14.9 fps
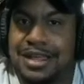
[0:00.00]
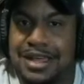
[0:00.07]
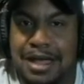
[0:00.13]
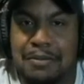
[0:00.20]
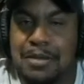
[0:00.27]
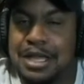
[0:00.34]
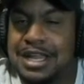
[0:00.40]

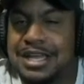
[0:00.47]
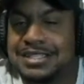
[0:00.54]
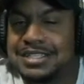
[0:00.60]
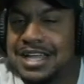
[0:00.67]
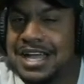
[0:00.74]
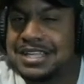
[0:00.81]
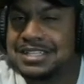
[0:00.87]
I mean,
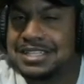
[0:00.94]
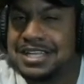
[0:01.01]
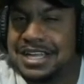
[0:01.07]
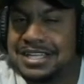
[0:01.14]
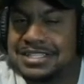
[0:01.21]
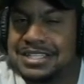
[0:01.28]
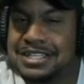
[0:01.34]
as a as
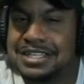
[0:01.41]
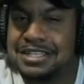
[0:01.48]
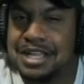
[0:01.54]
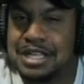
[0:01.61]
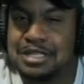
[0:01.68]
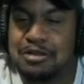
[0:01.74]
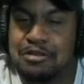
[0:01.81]
a as a
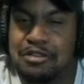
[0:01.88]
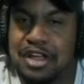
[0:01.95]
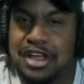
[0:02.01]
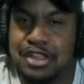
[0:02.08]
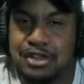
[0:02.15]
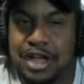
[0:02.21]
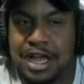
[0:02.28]
as a
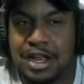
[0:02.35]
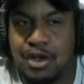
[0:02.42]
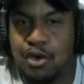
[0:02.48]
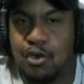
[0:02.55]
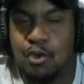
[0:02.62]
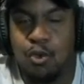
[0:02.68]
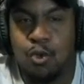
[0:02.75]
fan, you kind of
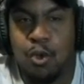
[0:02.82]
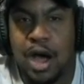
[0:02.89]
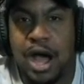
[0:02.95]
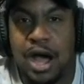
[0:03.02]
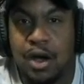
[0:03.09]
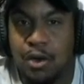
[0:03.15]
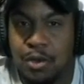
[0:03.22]
go,
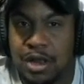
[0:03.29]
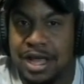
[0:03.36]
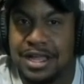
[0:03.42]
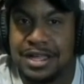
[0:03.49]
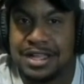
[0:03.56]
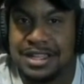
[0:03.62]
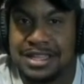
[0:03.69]
"Wow,
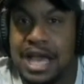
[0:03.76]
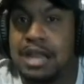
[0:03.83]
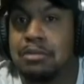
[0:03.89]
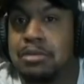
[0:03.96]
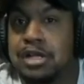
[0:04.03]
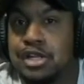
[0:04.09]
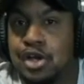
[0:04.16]
like
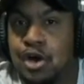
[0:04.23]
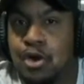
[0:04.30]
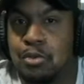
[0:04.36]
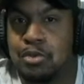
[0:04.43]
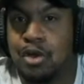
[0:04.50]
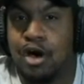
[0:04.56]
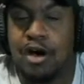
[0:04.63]
that'll be dope."